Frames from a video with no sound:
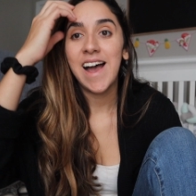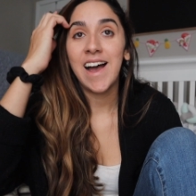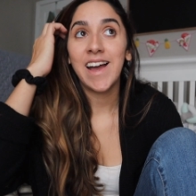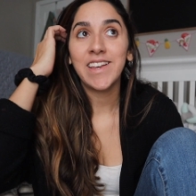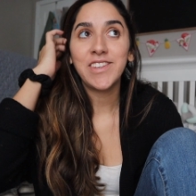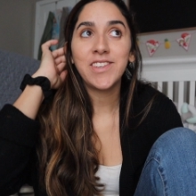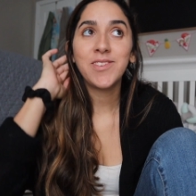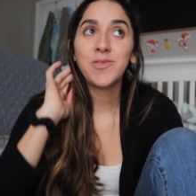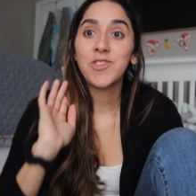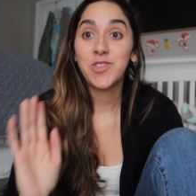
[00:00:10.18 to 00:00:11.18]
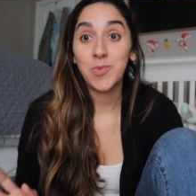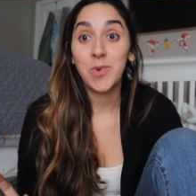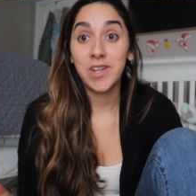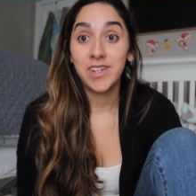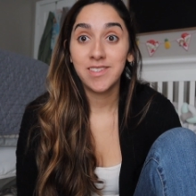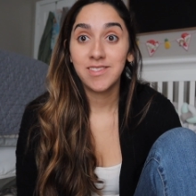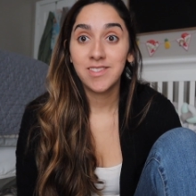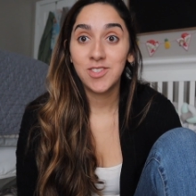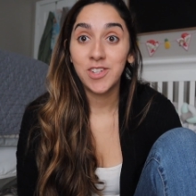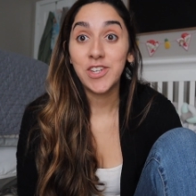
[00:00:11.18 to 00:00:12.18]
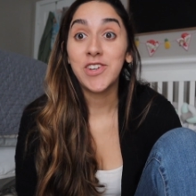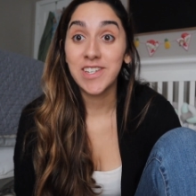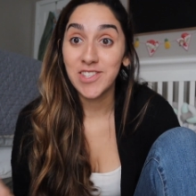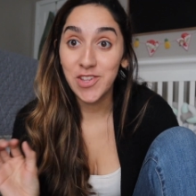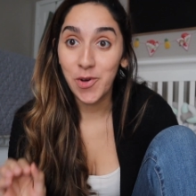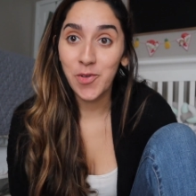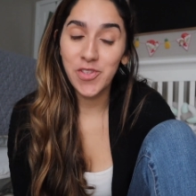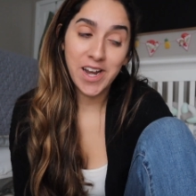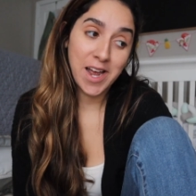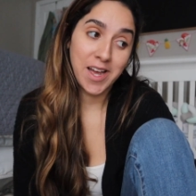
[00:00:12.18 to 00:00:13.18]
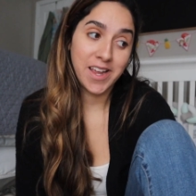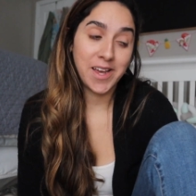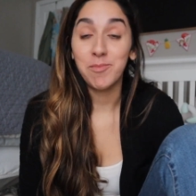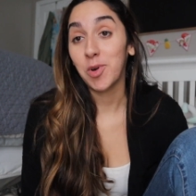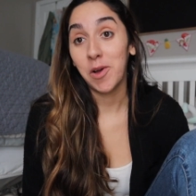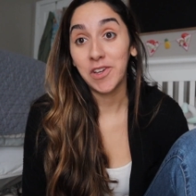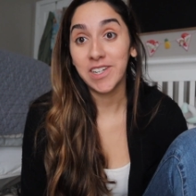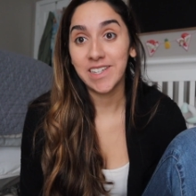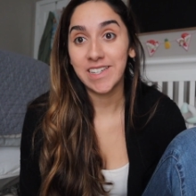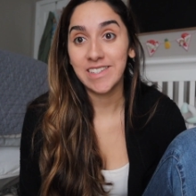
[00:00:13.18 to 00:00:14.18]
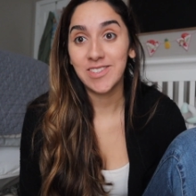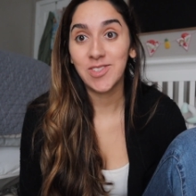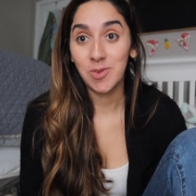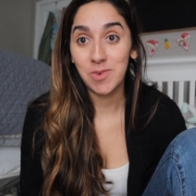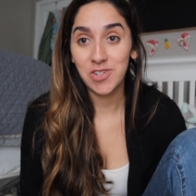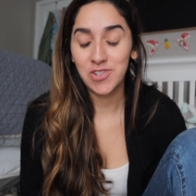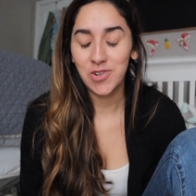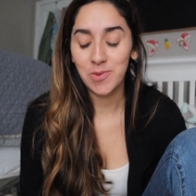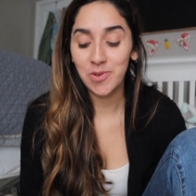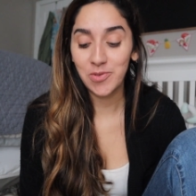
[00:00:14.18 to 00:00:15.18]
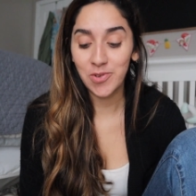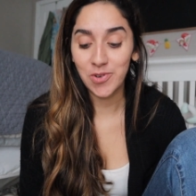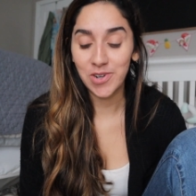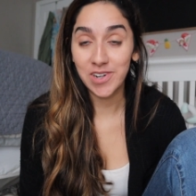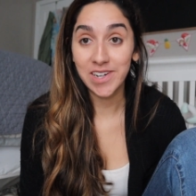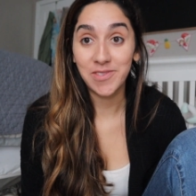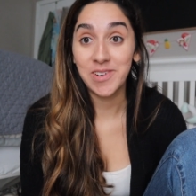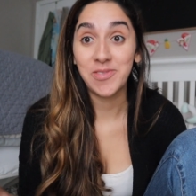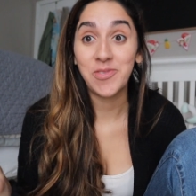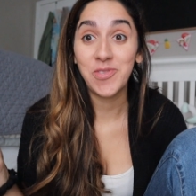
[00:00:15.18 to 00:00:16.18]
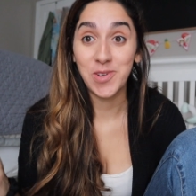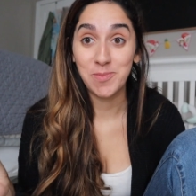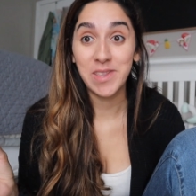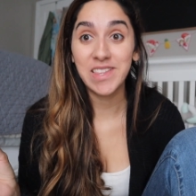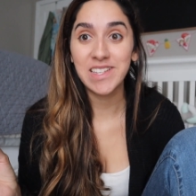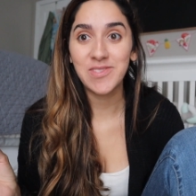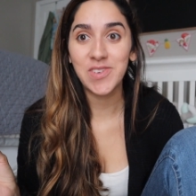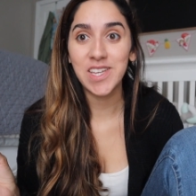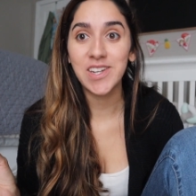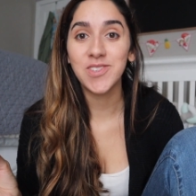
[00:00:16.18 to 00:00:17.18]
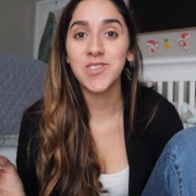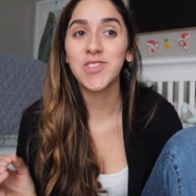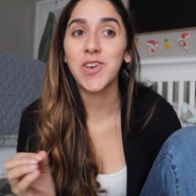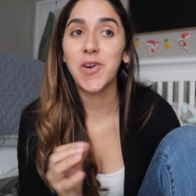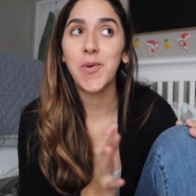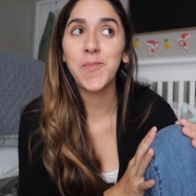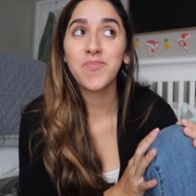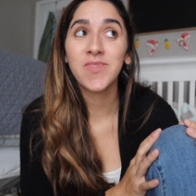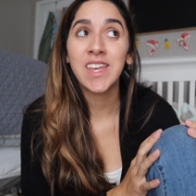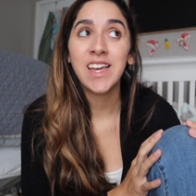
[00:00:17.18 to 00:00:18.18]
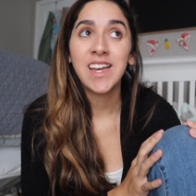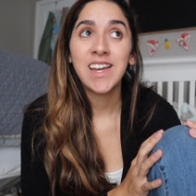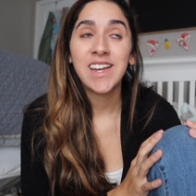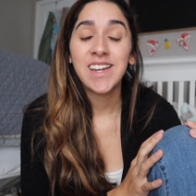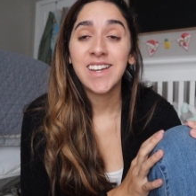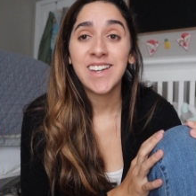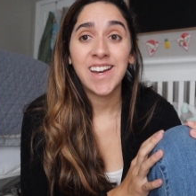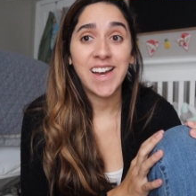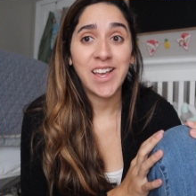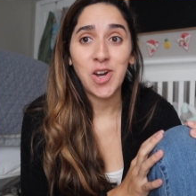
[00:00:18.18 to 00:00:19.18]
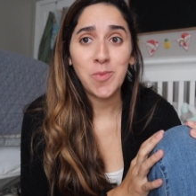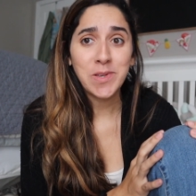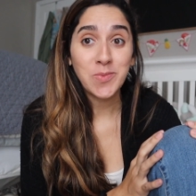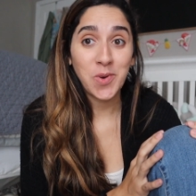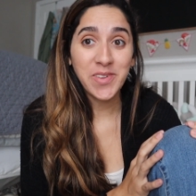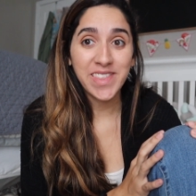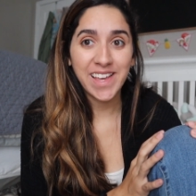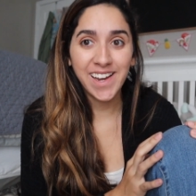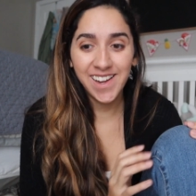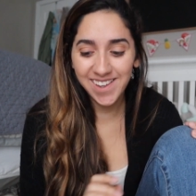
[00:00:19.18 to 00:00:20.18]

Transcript: I just want to let you guys know that I am probably gonna get in so much trouble for even filming this video, so I hope it's worth it.